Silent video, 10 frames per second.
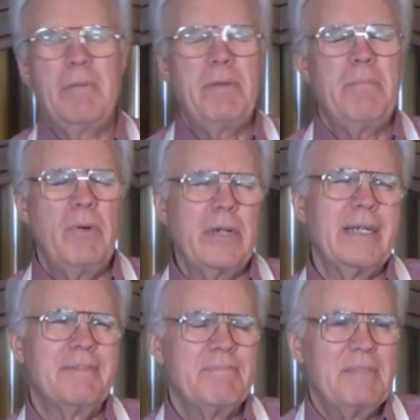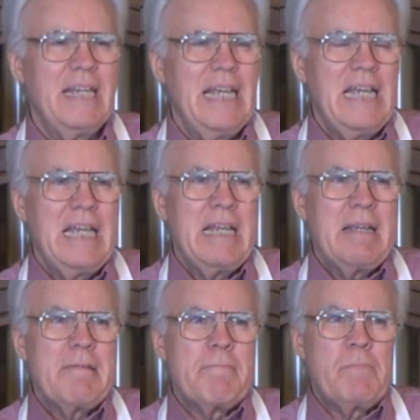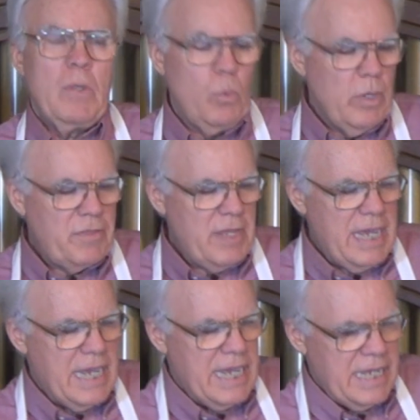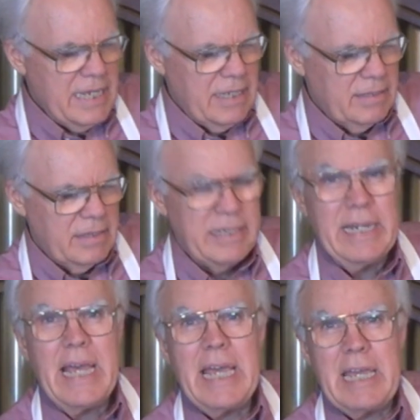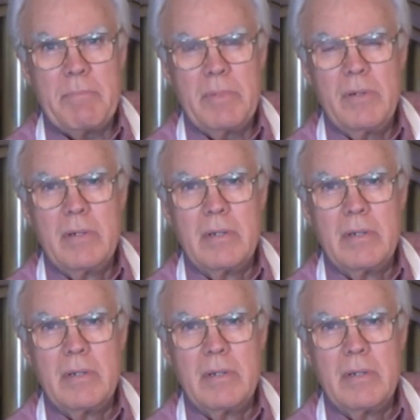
pump organ with a name